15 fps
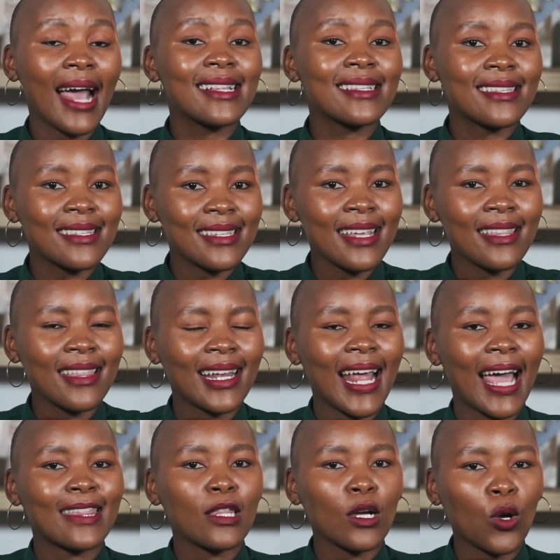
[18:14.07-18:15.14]
and see that
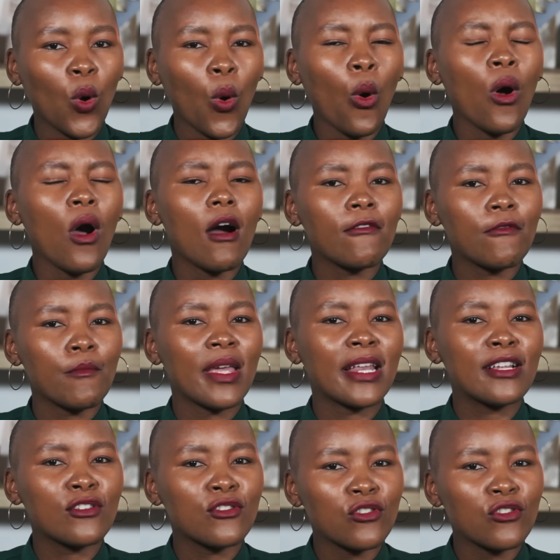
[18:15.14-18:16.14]
at the core of many